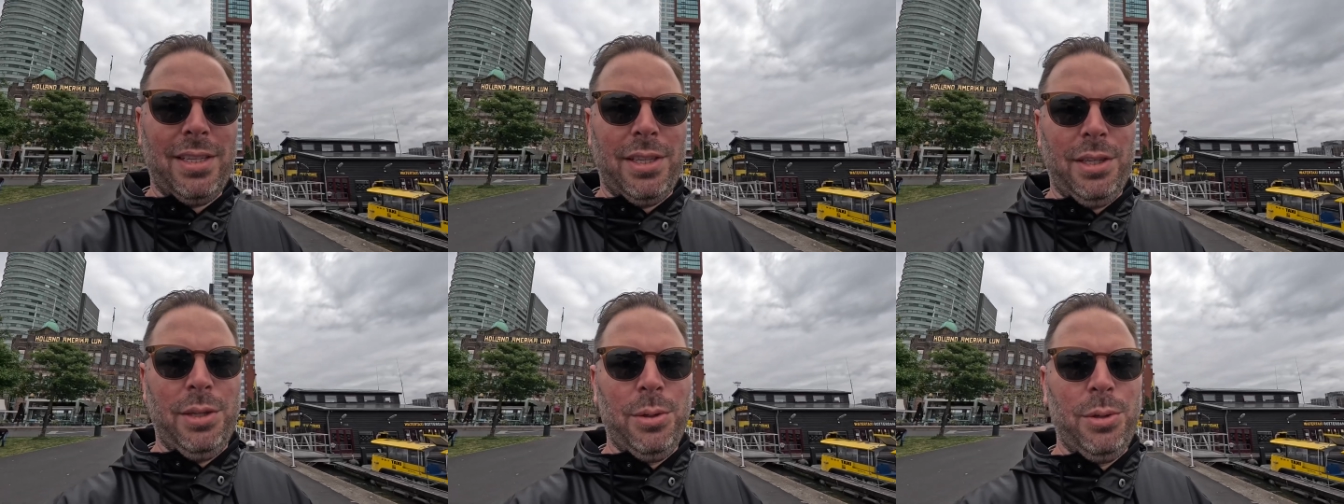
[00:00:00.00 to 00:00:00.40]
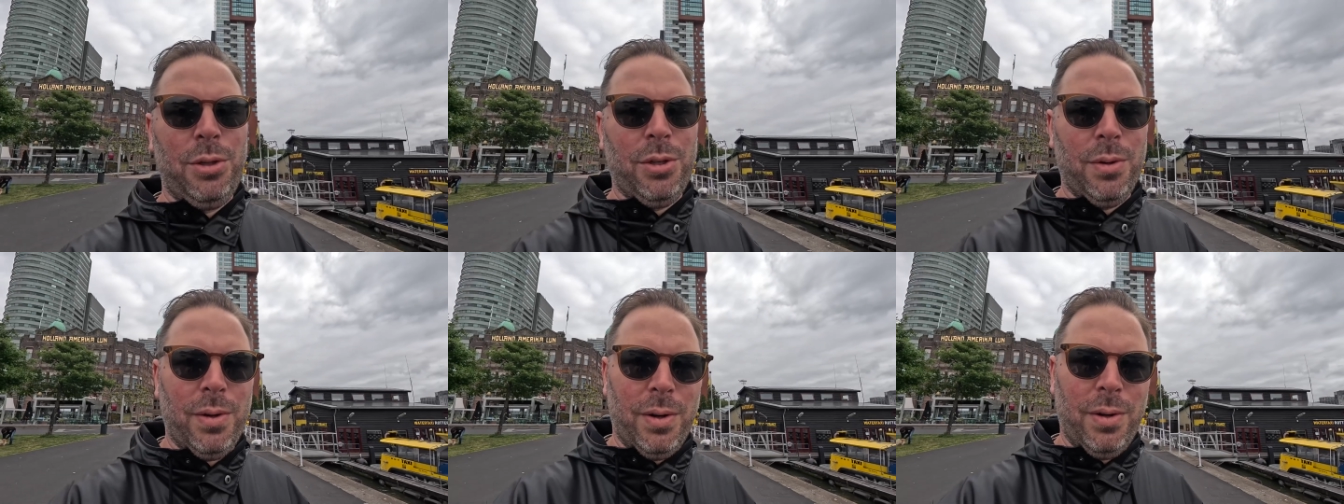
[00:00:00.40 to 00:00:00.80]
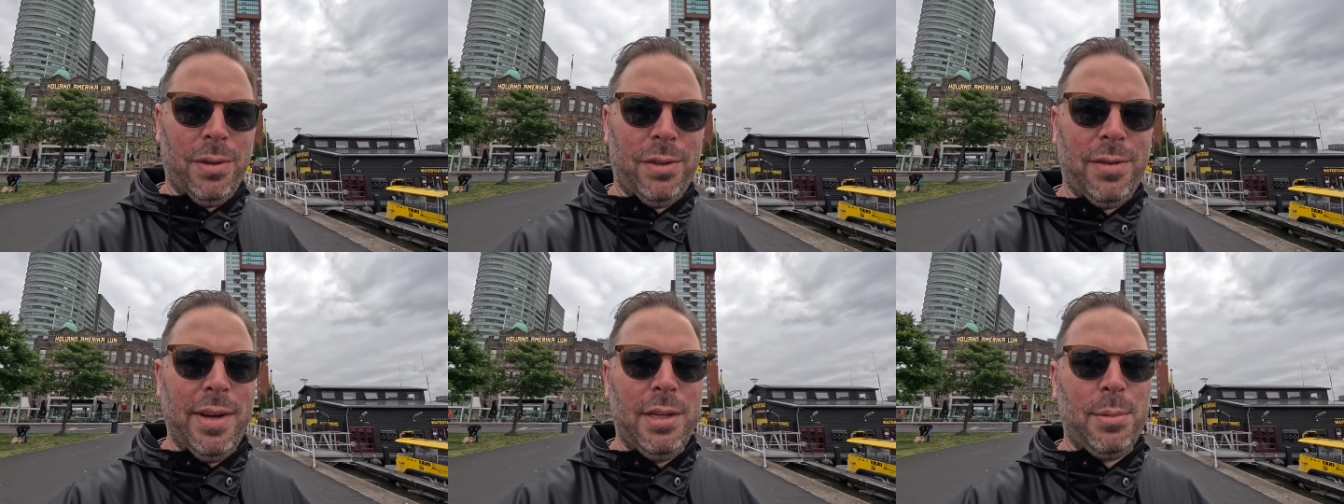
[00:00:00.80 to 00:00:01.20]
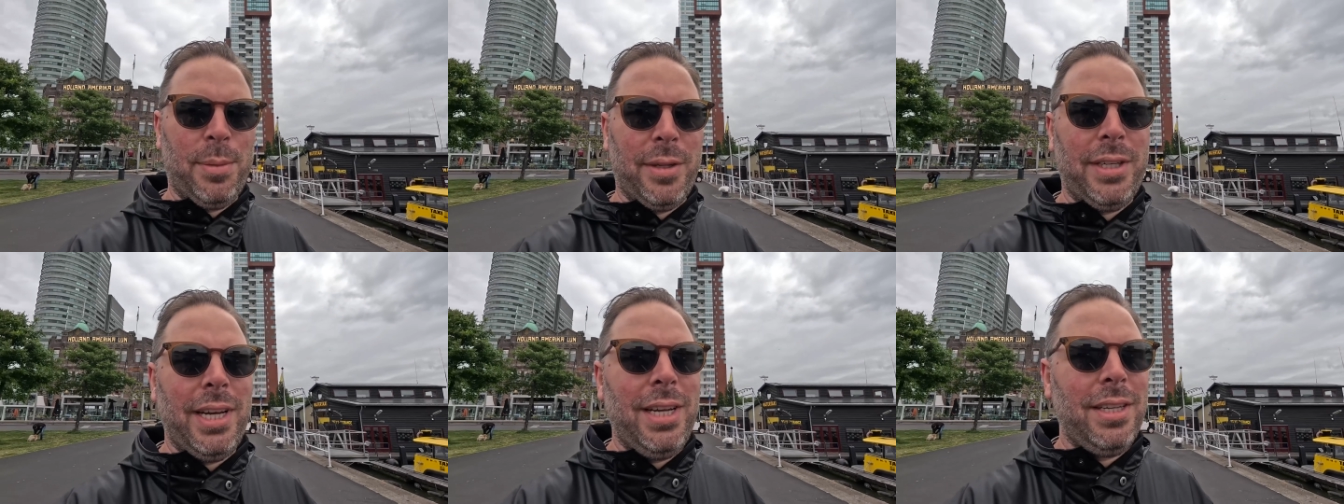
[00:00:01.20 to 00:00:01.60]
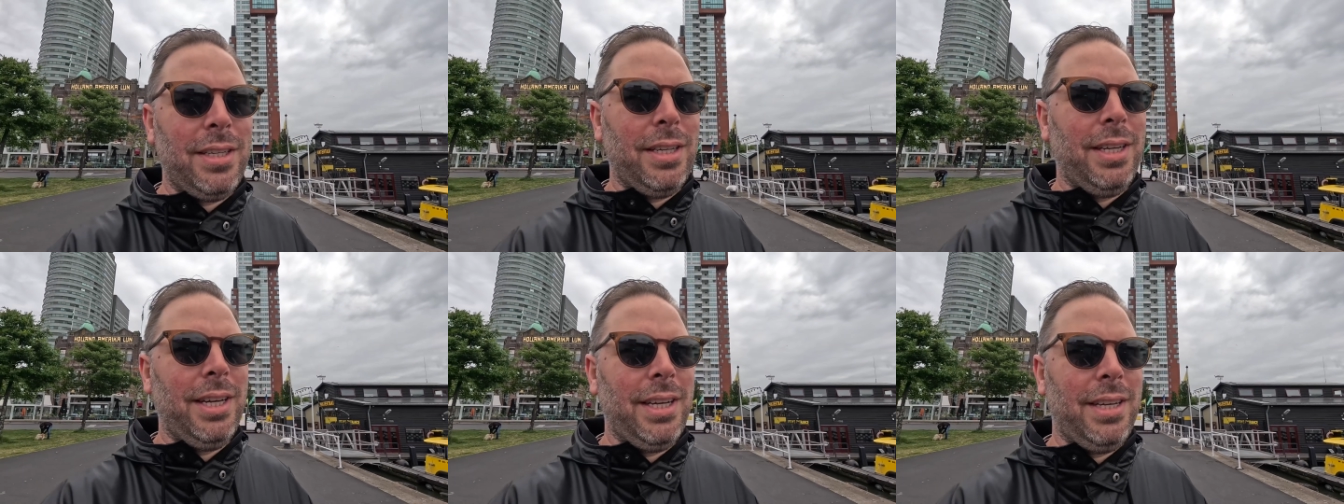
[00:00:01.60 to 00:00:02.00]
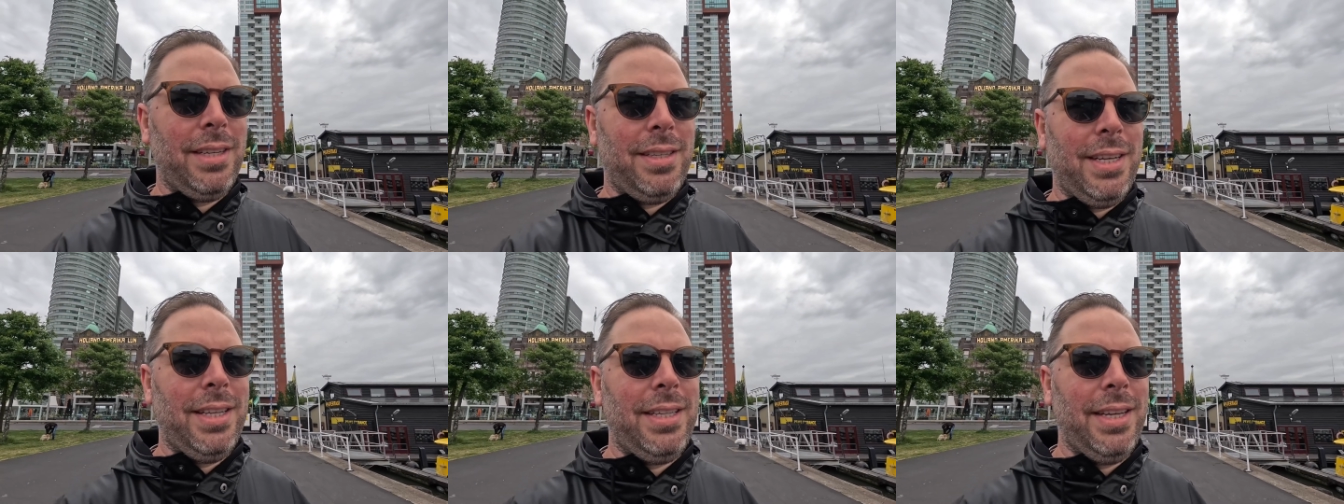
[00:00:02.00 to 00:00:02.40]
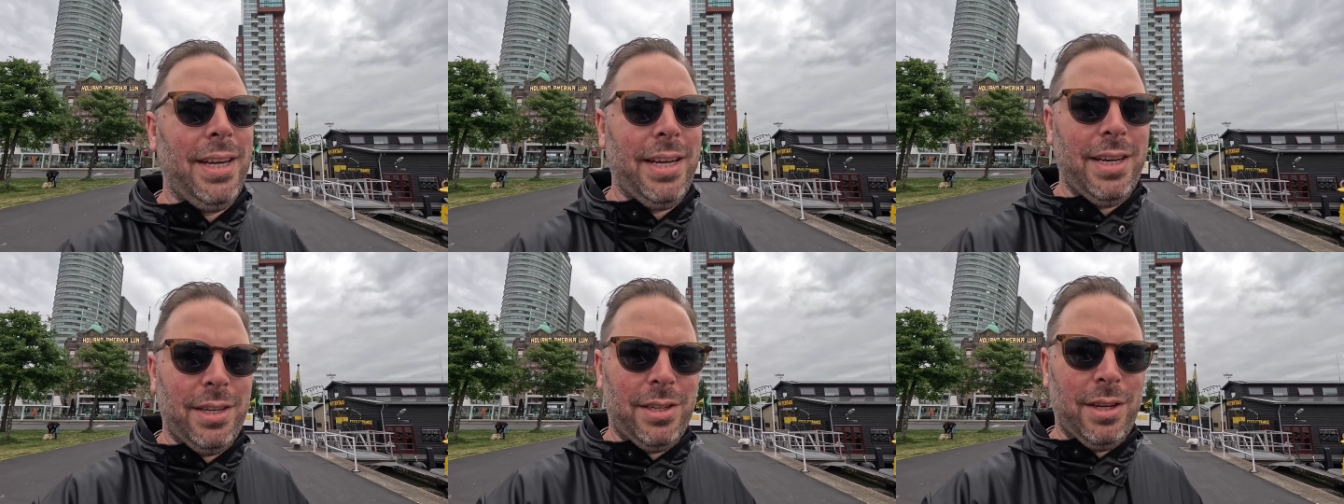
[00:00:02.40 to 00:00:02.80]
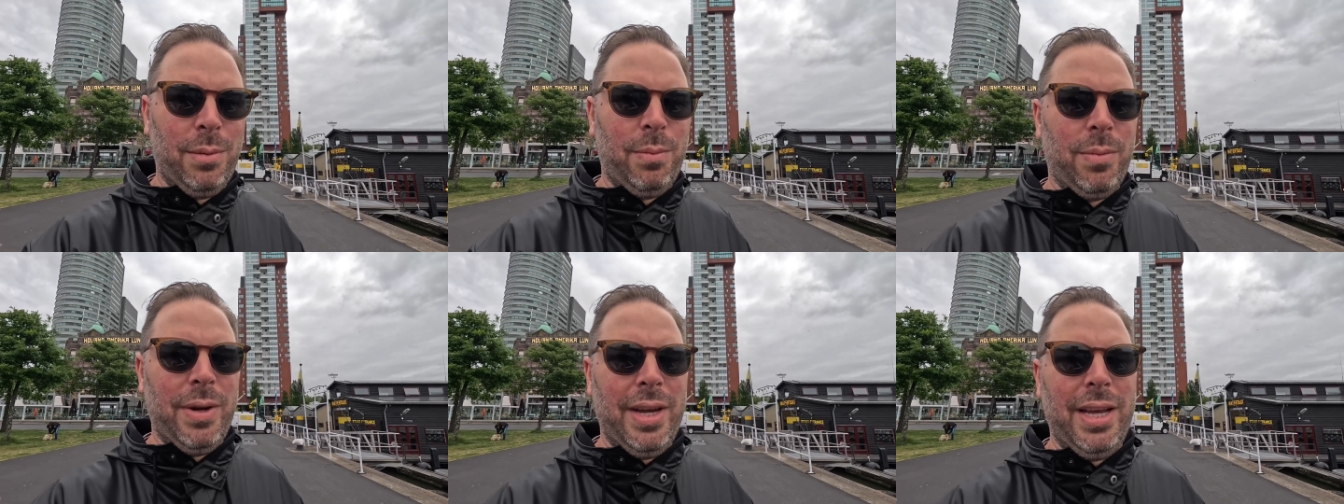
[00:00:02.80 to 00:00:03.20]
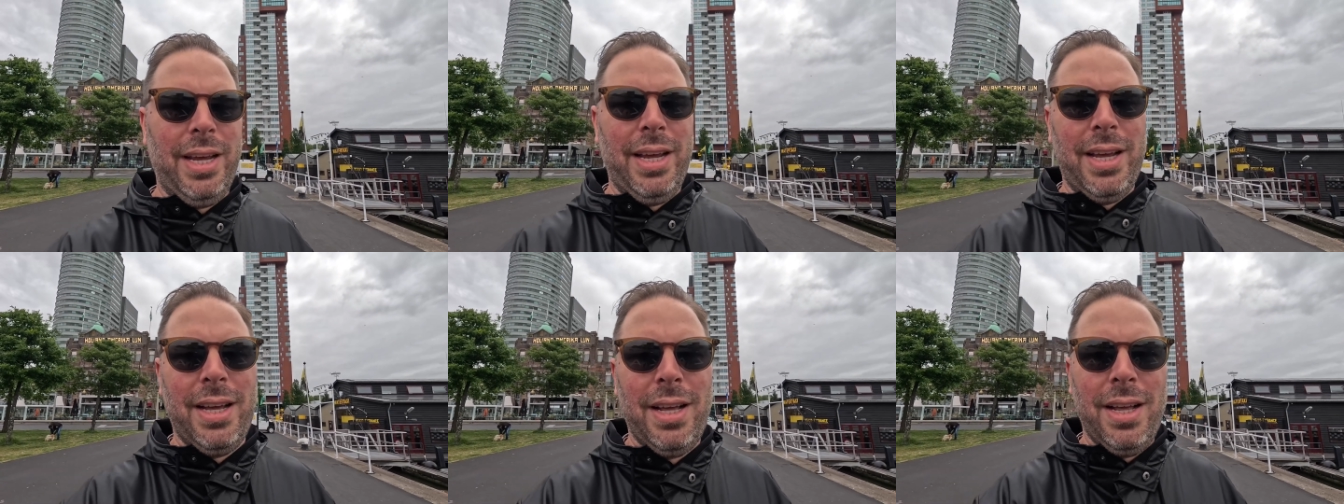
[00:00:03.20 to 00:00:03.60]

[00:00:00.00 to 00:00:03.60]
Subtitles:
the usual transportation here in the city, like a subway,